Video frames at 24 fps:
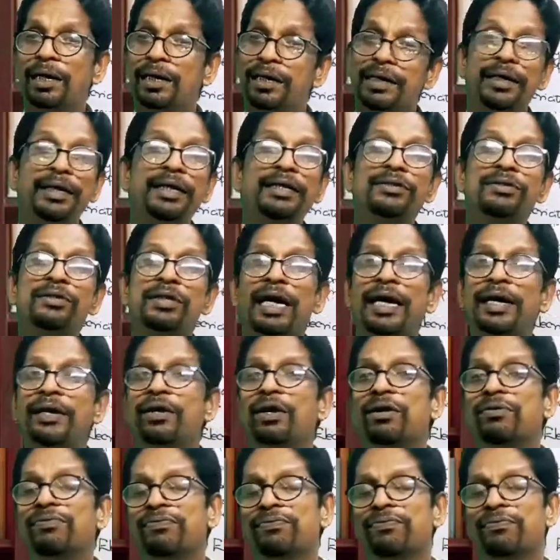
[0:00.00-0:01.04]
credit
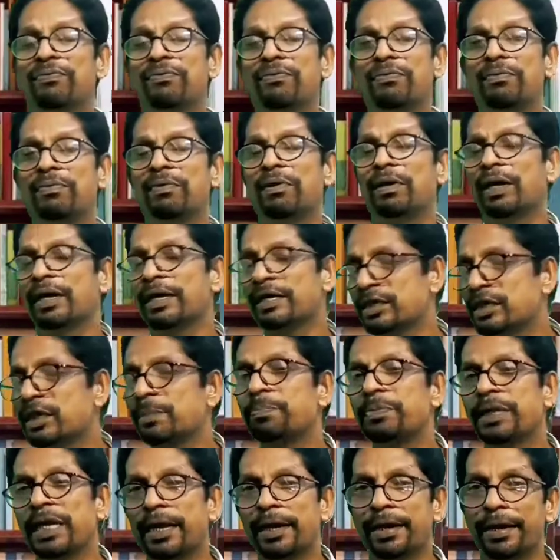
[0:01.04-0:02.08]
side of
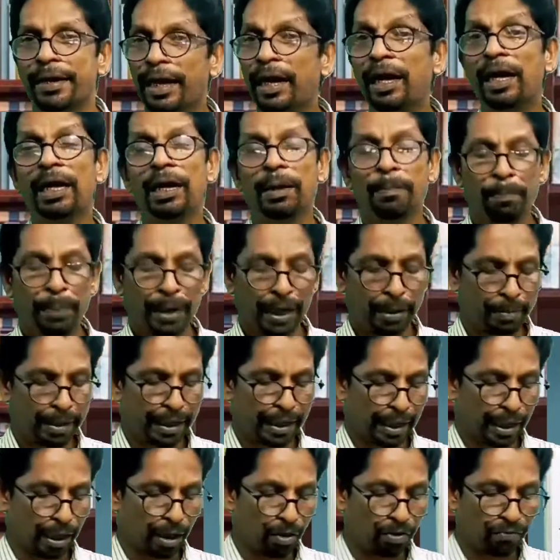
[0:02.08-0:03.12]
receipt and the
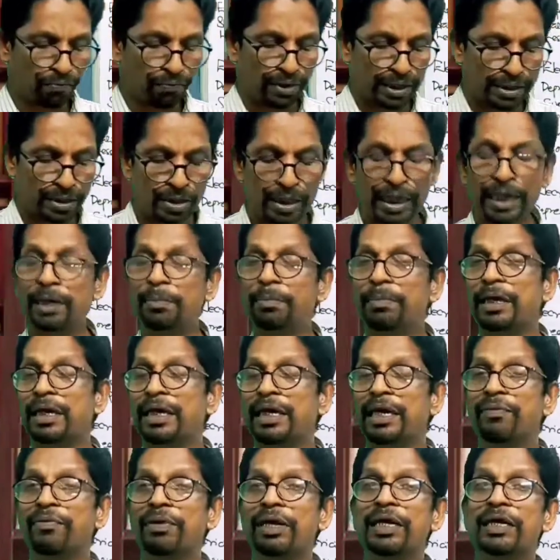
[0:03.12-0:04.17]
payment account. First item
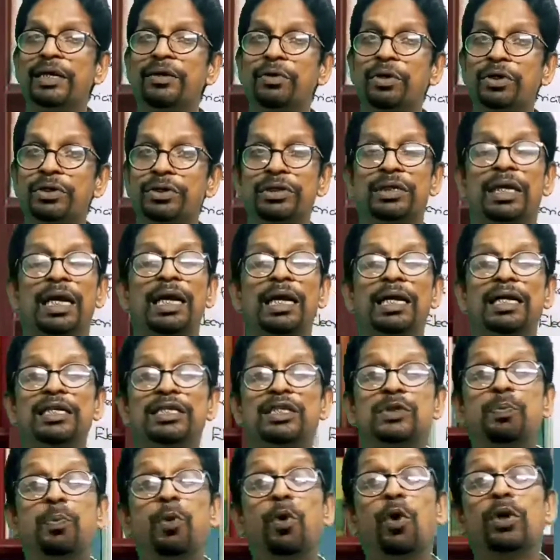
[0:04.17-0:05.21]
given, it was
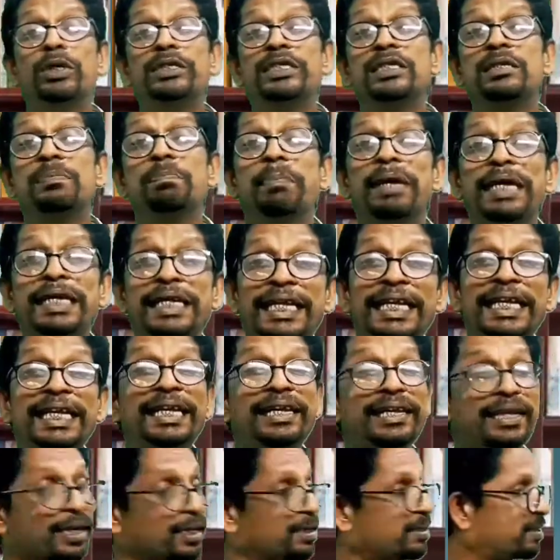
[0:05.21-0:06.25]
sports
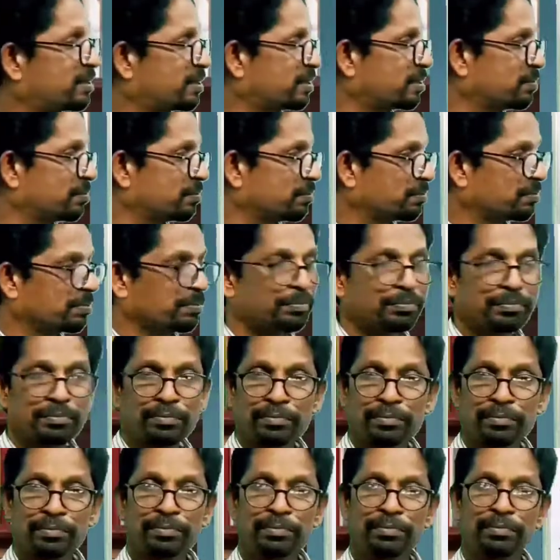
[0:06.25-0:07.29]
materials.
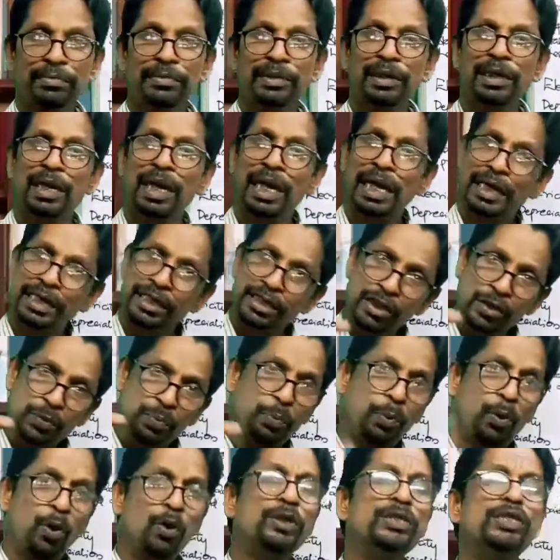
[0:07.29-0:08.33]

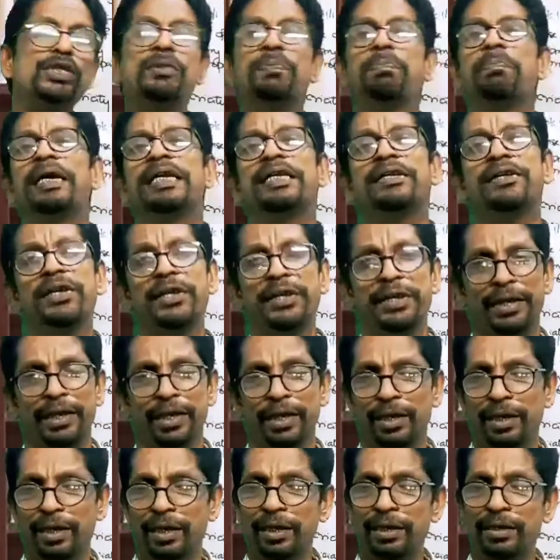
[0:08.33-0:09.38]
Sports
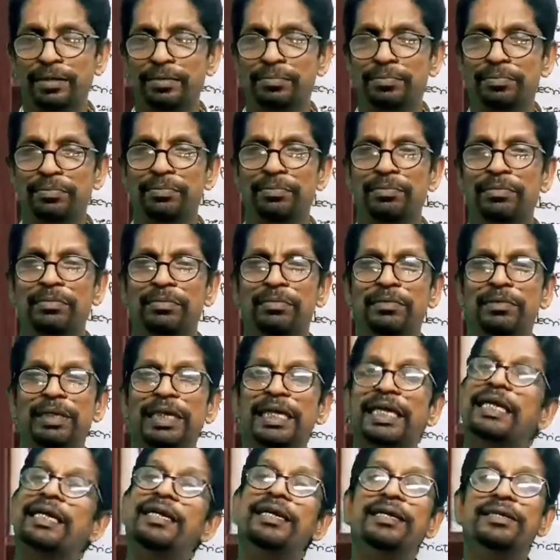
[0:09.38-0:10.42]
material,
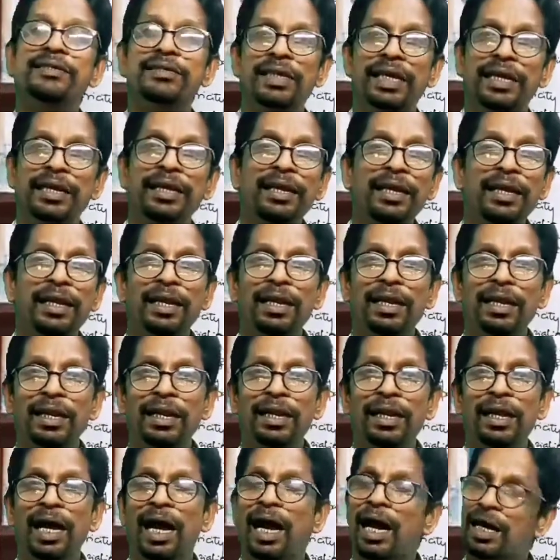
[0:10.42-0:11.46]
it is an
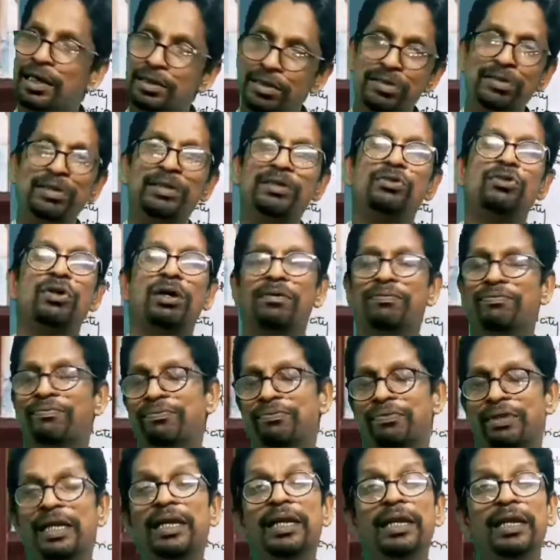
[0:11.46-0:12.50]
asset
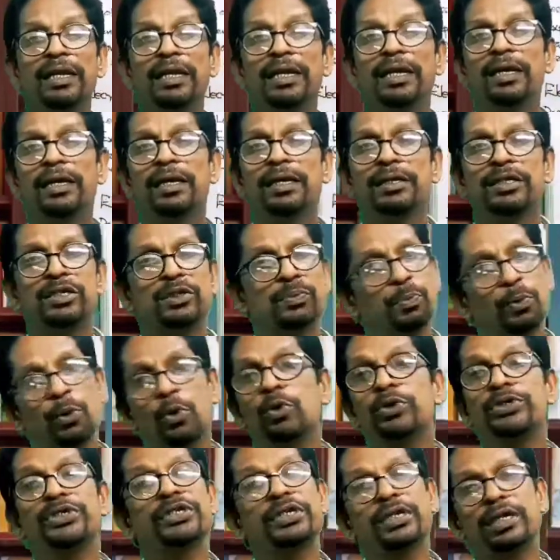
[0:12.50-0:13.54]
of the
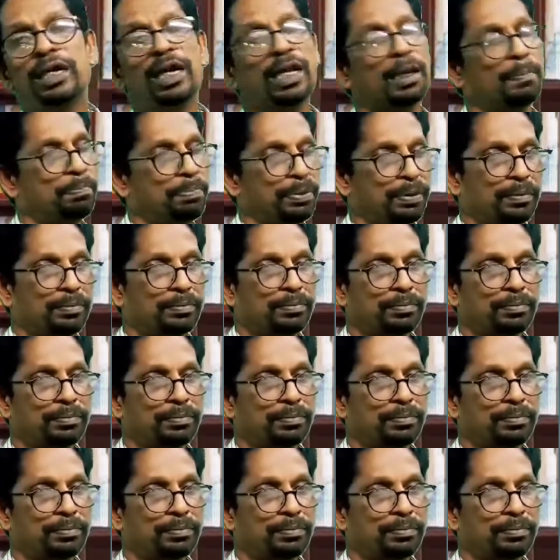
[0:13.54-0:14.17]
sports club.